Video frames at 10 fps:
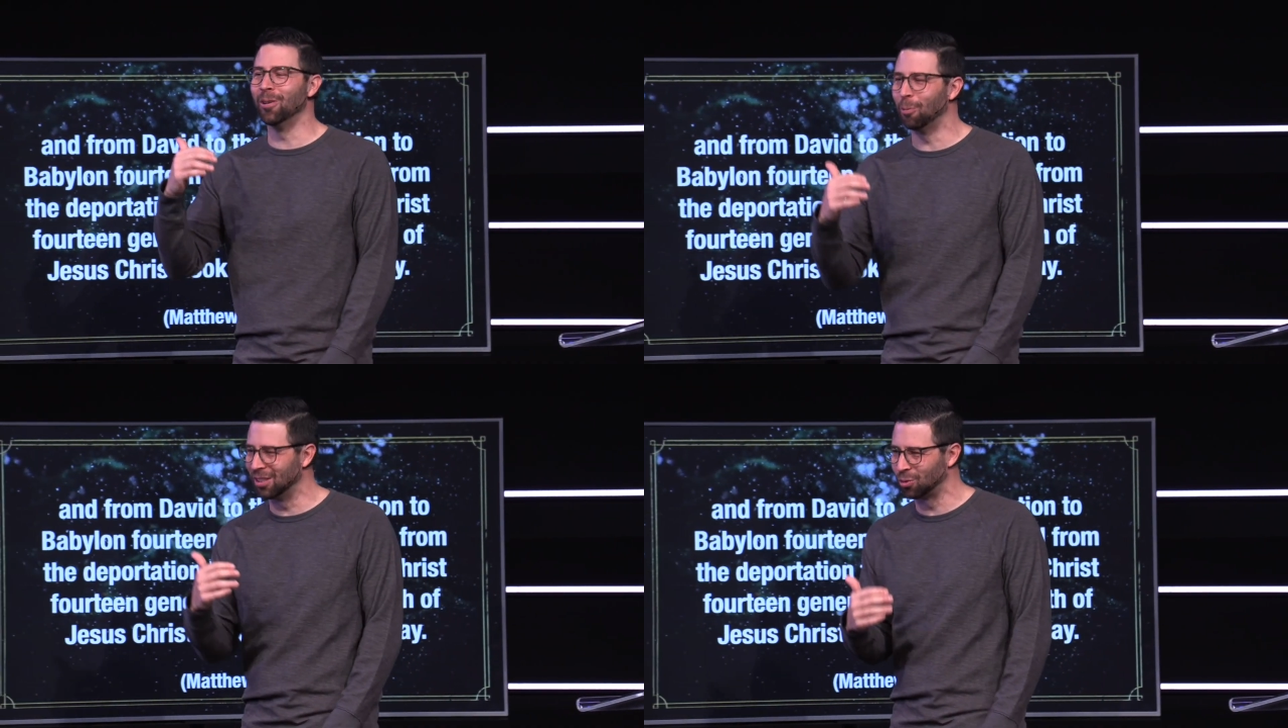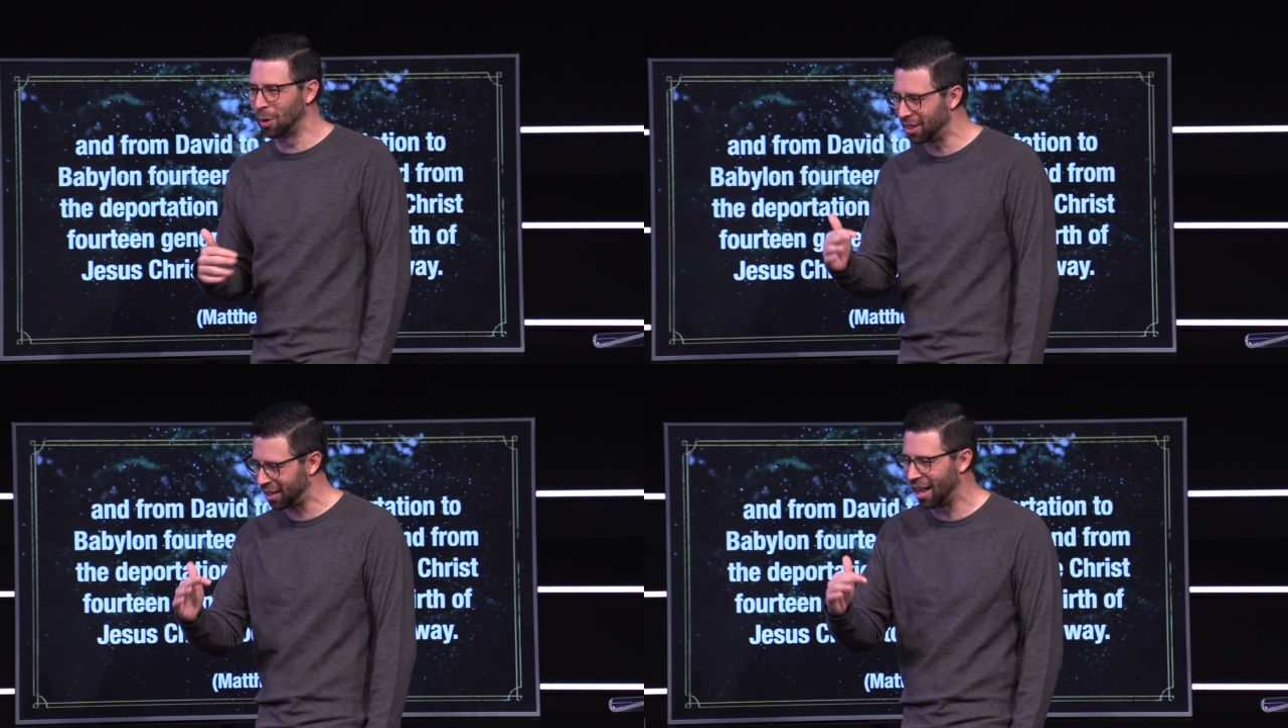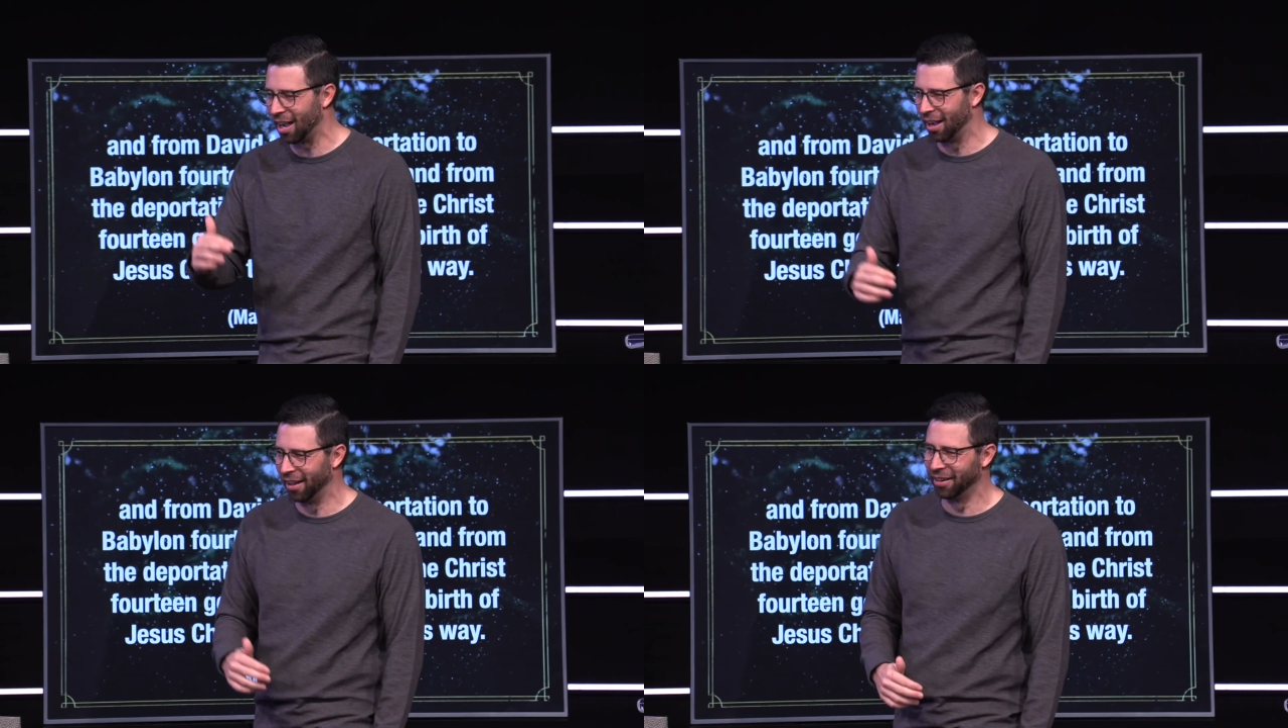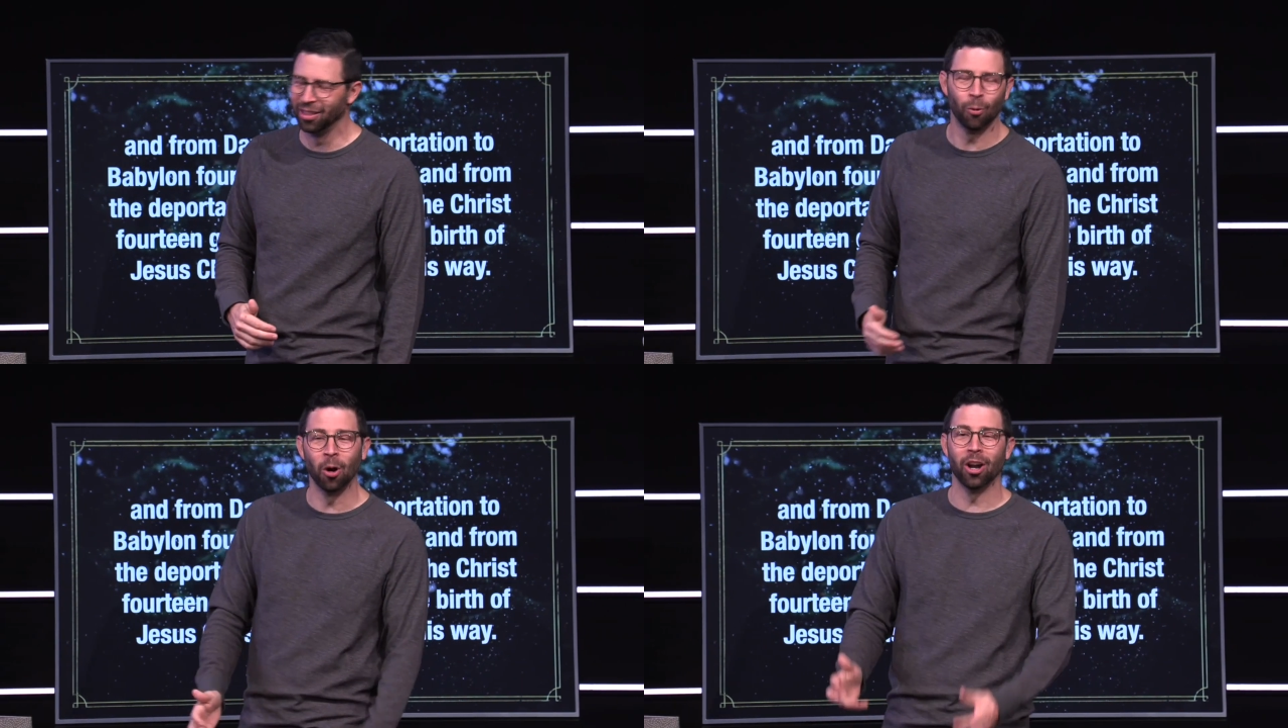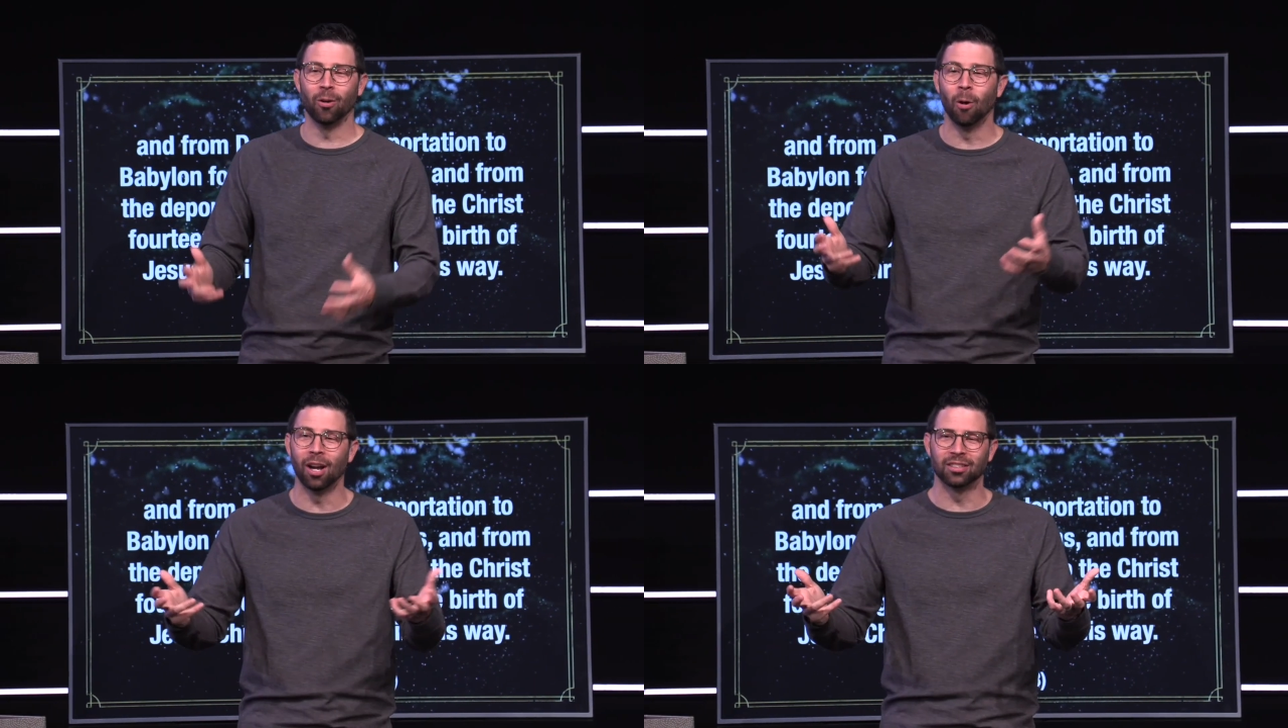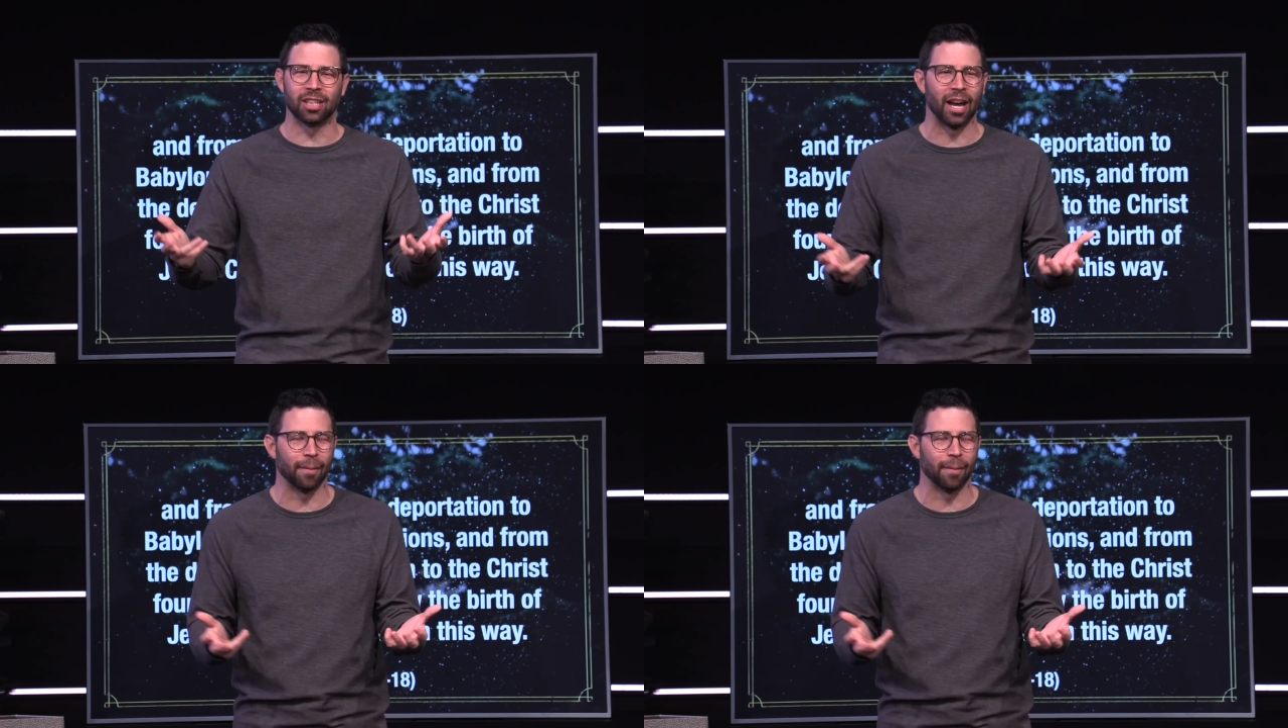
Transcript: was with God, and the Word was God.